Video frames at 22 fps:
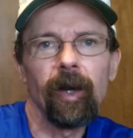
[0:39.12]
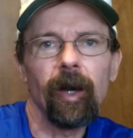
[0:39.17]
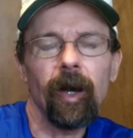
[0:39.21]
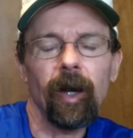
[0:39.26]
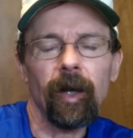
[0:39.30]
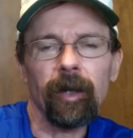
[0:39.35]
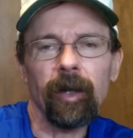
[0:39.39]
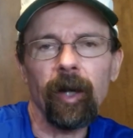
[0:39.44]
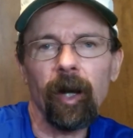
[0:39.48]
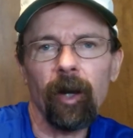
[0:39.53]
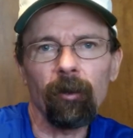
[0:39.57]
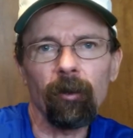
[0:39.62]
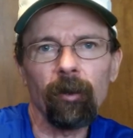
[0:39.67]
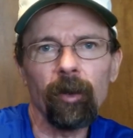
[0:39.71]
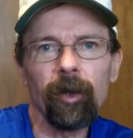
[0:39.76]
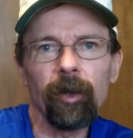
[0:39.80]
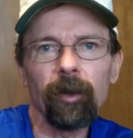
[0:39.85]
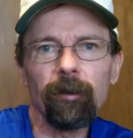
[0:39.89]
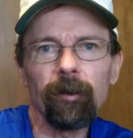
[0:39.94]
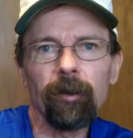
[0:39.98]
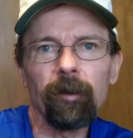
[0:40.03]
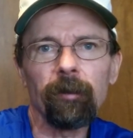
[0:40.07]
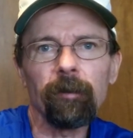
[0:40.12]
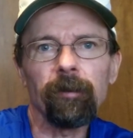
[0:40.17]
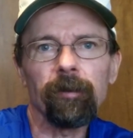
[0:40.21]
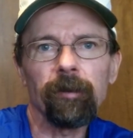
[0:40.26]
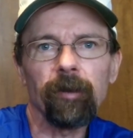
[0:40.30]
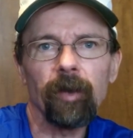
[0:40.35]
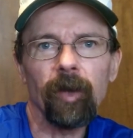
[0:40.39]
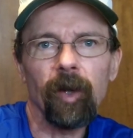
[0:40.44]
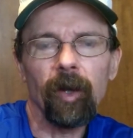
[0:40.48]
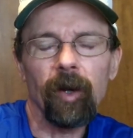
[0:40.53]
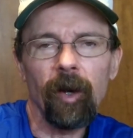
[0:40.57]
I got rid of them.
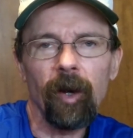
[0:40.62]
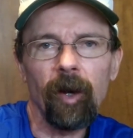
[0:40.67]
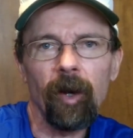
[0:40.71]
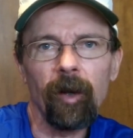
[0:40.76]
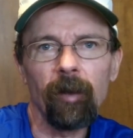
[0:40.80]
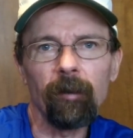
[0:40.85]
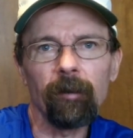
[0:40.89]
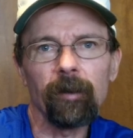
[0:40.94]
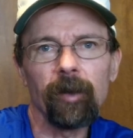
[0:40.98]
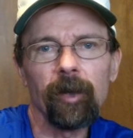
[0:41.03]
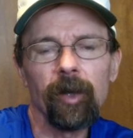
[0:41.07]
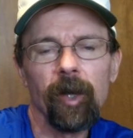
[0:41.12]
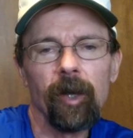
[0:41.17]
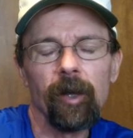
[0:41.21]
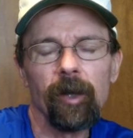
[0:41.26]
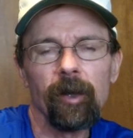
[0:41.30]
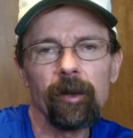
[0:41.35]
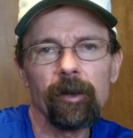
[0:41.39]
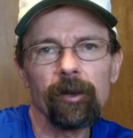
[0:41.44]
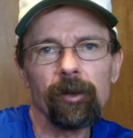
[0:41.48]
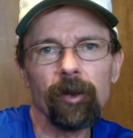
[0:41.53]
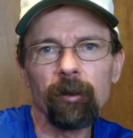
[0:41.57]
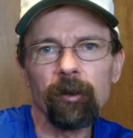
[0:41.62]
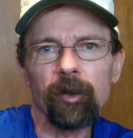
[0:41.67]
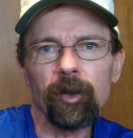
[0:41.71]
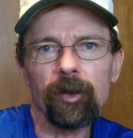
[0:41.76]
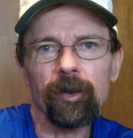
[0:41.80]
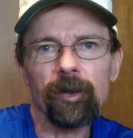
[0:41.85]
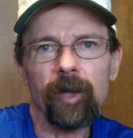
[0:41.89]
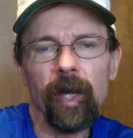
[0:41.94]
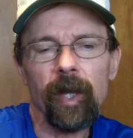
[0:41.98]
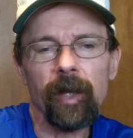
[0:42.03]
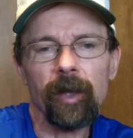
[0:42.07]
So I'm
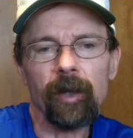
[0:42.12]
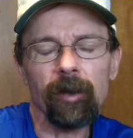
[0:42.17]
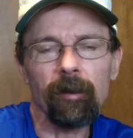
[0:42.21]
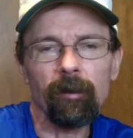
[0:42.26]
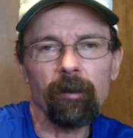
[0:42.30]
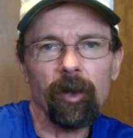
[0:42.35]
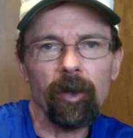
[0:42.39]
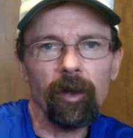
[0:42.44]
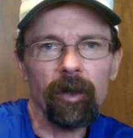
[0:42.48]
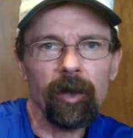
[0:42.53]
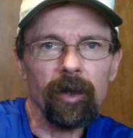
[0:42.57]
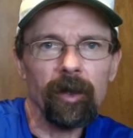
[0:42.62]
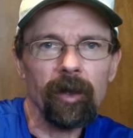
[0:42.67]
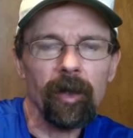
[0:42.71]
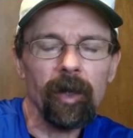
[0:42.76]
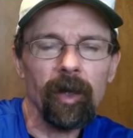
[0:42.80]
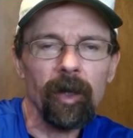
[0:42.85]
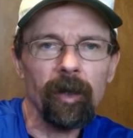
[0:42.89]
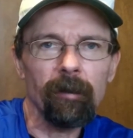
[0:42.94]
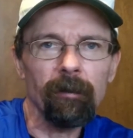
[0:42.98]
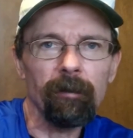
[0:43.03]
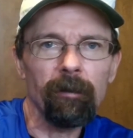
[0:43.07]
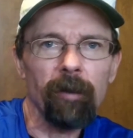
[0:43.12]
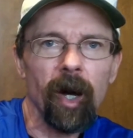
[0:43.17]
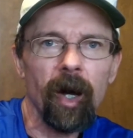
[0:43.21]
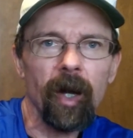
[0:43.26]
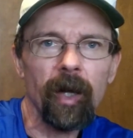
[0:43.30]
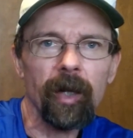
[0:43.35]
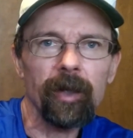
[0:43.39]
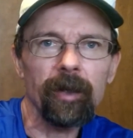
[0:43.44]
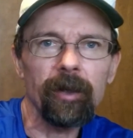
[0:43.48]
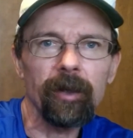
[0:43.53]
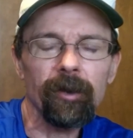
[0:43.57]
just taking the money and
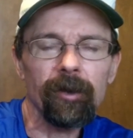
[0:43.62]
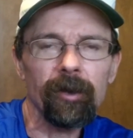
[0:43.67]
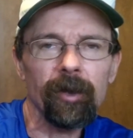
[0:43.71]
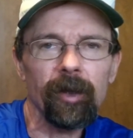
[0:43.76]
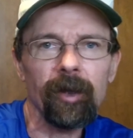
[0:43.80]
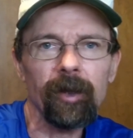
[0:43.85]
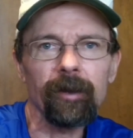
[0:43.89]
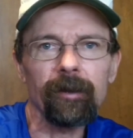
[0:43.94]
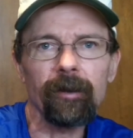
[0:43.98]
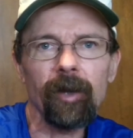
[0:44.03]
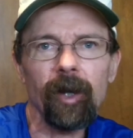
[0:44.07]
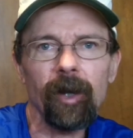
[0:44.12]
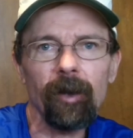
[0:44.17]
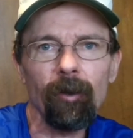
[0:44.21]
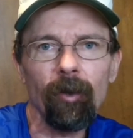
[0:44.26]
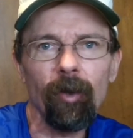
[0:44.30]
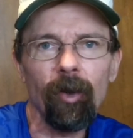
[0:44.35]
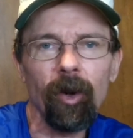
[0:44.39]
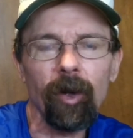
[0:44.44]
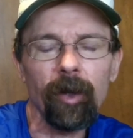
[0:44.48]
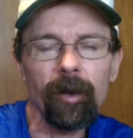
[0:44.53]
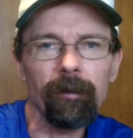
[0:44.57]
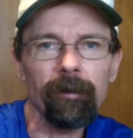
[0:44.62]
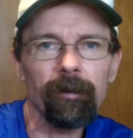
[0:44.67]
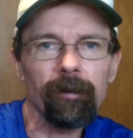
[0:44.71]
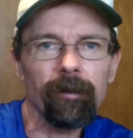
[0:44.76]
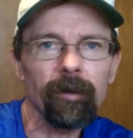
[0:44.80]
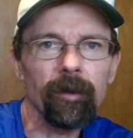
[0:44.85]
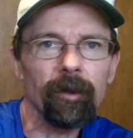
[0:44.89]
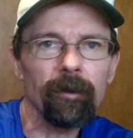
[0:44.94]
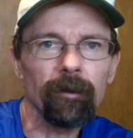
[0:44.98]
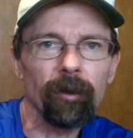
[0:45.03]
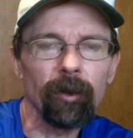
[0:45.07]
buying the things I want
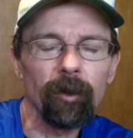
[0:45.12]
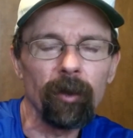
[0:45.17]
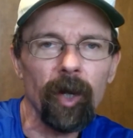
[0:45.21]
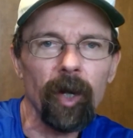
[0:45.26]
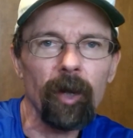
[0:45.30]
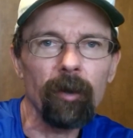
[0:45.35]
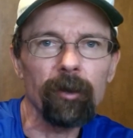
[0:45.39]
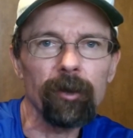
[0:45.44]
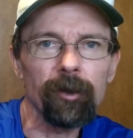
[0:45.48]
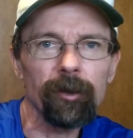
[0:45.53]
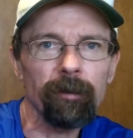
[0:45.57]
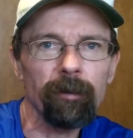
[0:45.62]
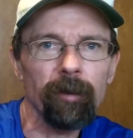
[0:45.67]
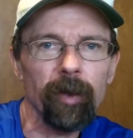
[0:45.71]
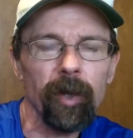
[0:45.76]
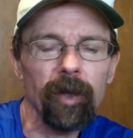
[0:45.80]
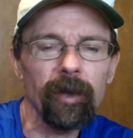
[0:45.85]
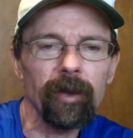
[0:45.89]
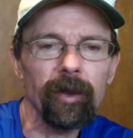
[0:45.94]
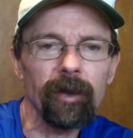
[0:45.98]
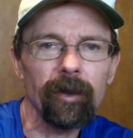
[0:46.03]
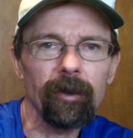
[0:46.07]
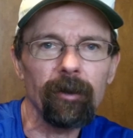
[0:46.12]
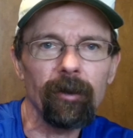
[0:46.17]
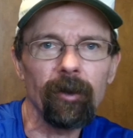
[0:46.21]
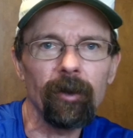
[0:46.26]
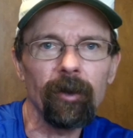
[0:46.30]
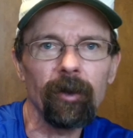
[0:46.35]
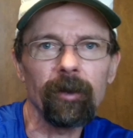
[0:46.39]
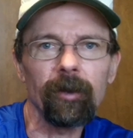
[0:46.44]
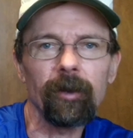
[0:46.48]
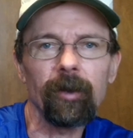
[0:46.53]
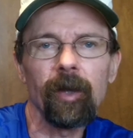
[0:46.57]
for what I was spending
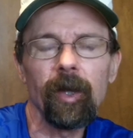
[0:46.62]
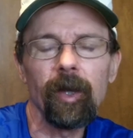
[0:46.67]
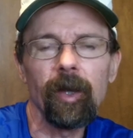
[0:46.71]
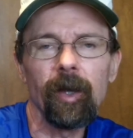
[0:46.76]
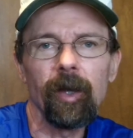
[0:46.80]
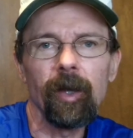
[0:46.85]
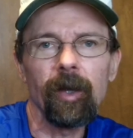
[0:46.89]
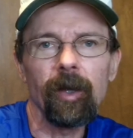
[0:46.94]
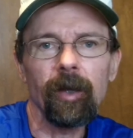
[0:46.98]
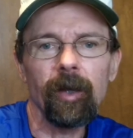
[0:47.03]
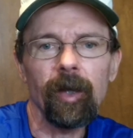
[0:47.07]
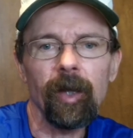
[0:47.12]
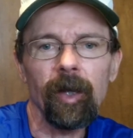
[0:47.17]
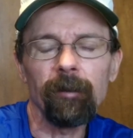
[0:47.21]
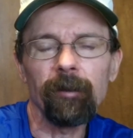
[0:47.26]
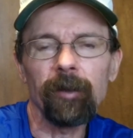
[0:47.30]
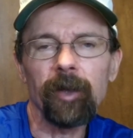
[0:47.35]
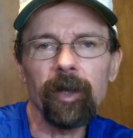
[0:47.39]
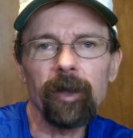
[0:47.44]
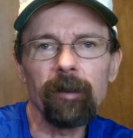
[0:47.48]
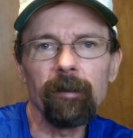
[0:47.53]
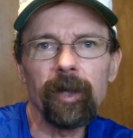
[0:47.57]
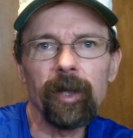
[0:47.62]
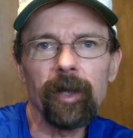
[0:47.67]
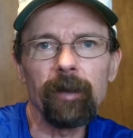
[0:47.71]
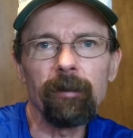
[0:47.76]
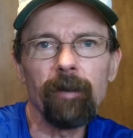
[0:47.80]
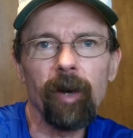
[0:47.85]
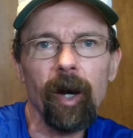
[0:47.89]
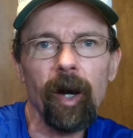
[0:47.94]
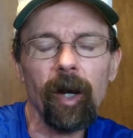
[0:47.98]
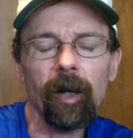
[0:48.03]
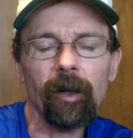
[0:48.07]
on
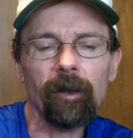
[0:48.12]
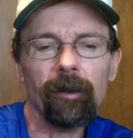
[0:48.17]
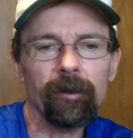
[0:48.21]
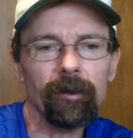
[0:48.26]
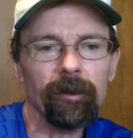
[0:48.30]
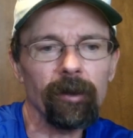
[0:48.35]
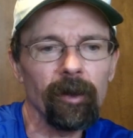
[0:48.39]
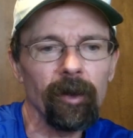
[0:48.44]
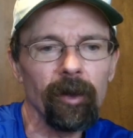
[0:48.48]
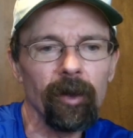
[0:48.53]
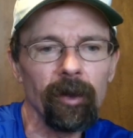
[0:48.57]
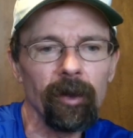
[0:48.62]
MTB box.